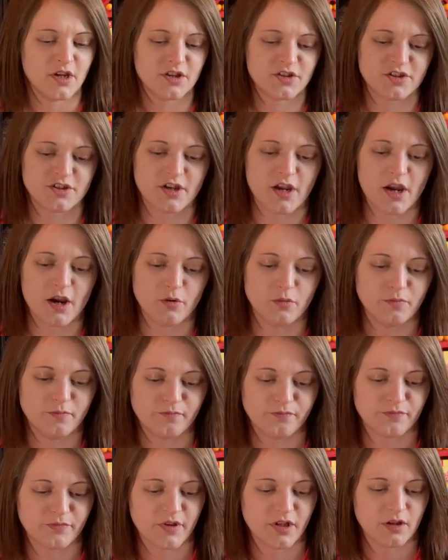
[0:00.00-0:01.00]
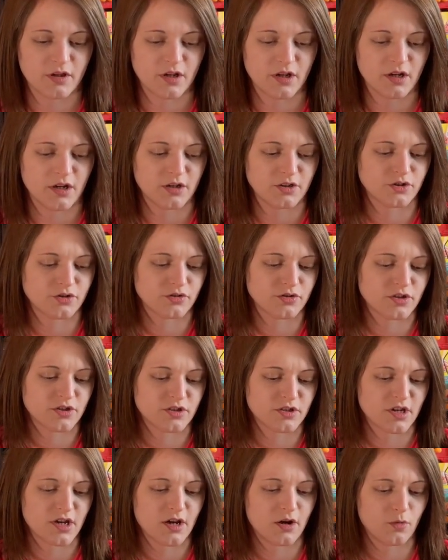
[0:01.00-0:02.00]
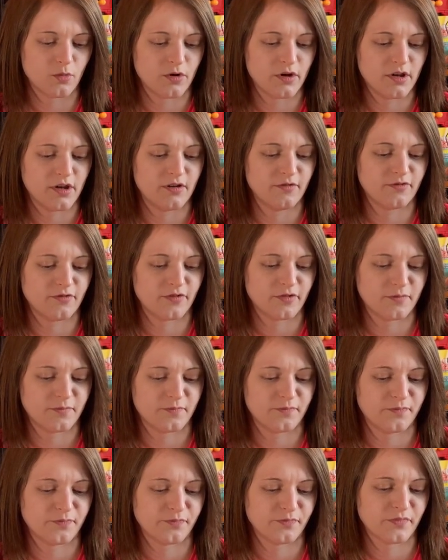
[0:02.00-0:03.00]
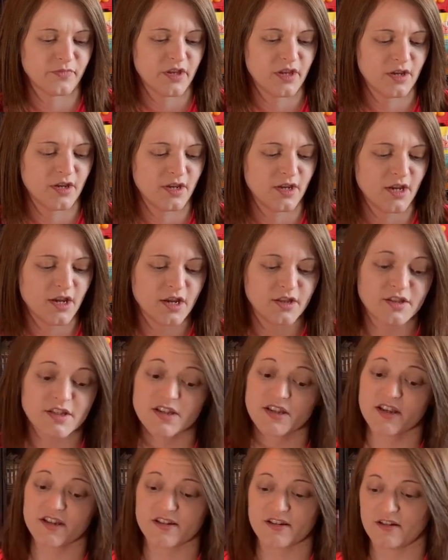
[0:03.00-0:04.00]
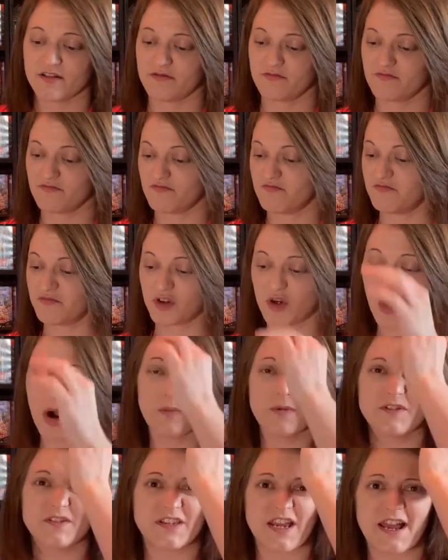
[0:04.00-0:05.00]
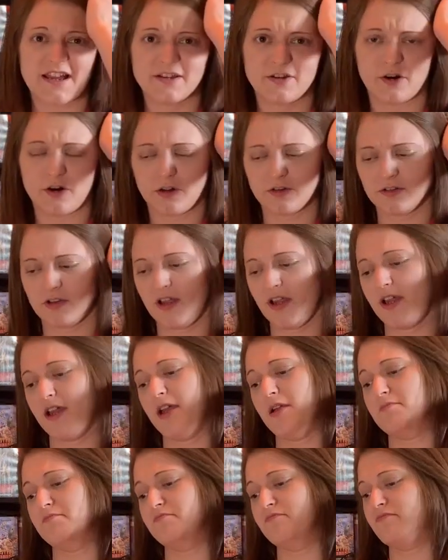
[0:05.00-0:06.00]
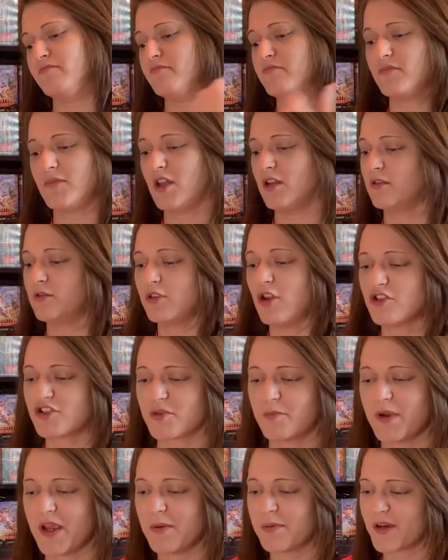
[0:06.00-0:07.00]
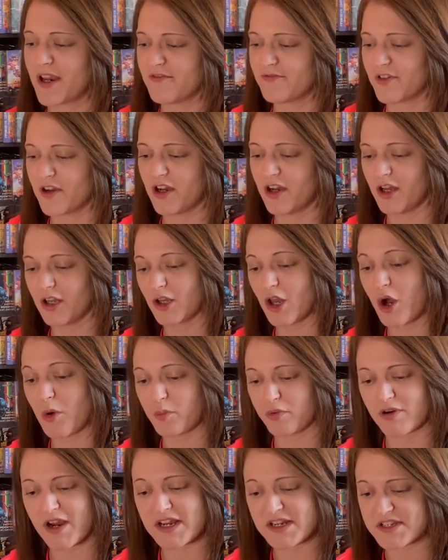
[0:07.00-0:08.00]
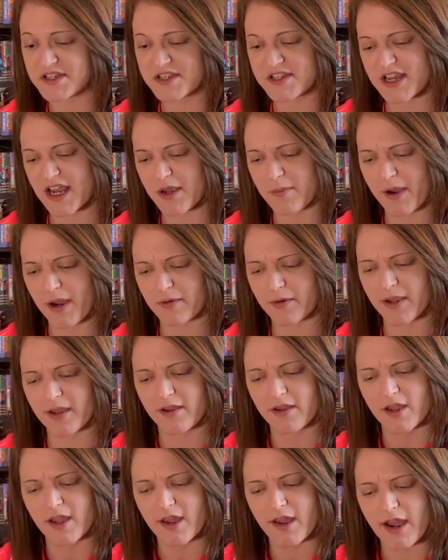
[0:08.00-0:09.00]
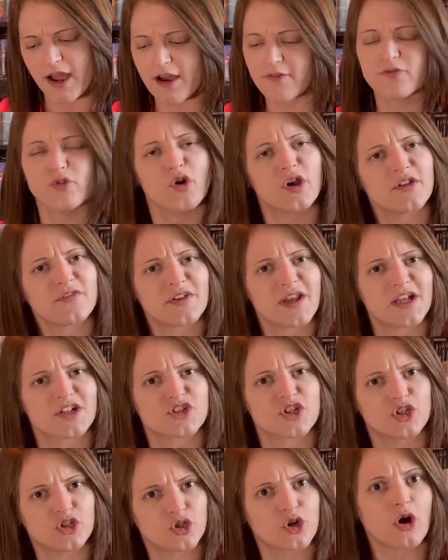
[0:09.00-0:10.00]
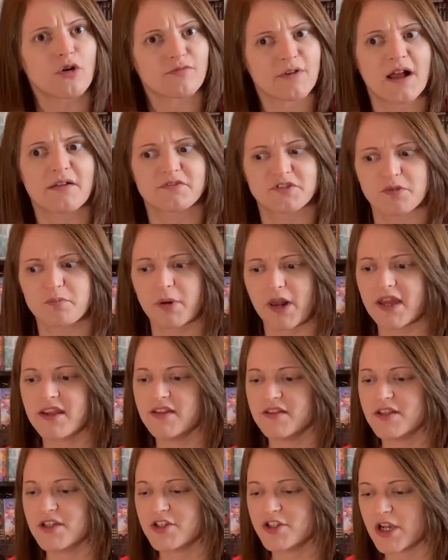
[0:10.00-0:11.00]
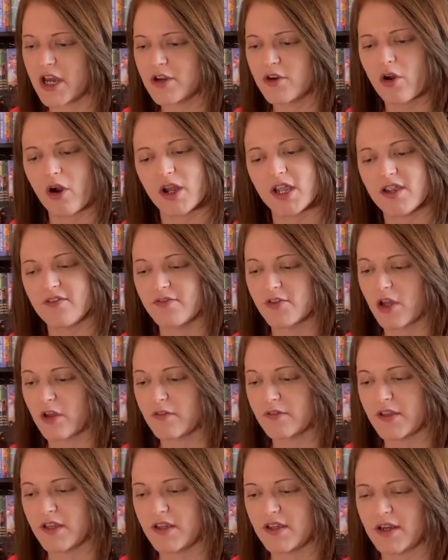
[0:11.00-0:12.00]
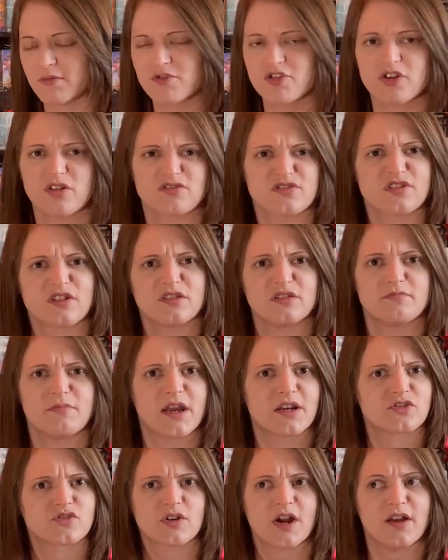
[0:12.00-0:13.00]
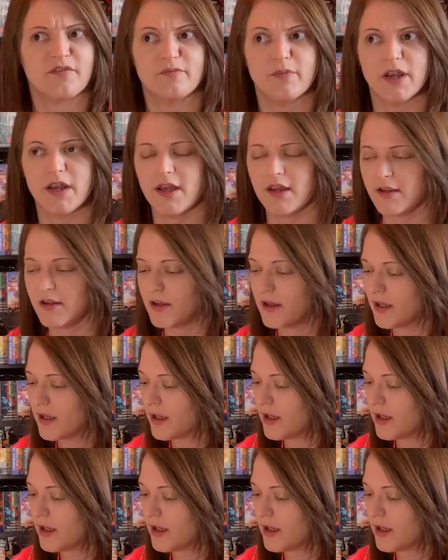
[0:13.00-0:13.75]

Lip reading: So, I shall start with. This is a common title. Lots of people have a lot of praise to say about it. I've not even actually got round to playing this yet. Not even on the. I'm sure it's on the Mega Drive Mini.